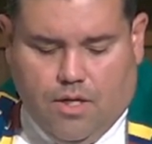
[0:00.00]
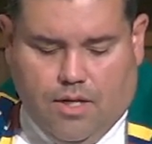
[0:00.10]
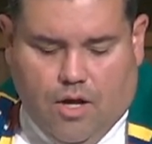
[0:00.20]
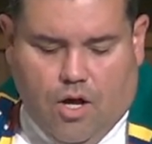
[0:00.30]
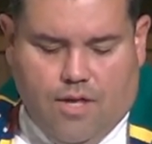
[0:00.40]

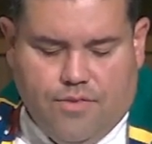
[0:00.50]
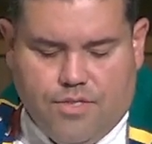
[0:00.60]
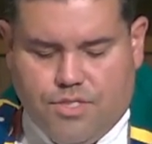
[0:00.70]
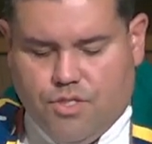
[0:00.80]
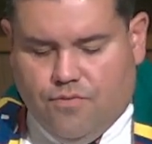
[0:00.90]
Now, on the
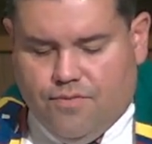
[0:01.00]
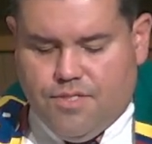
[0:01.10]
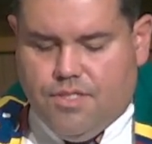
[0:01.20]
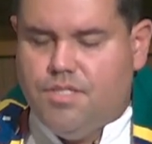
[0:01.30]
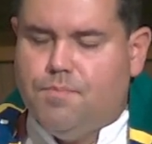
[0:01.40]
surface,
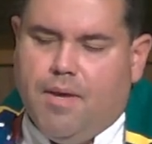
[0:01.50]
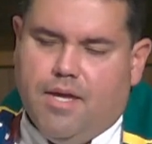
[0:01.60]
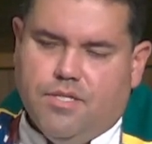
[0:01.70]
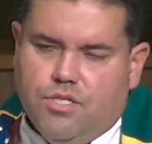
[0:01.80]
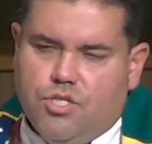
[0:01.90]
this
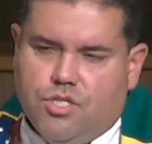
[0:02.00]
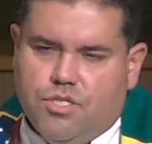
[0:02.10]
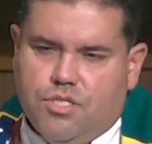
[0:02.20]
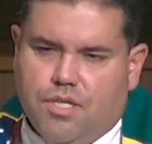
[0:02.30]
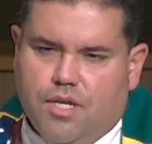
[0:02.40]
passage is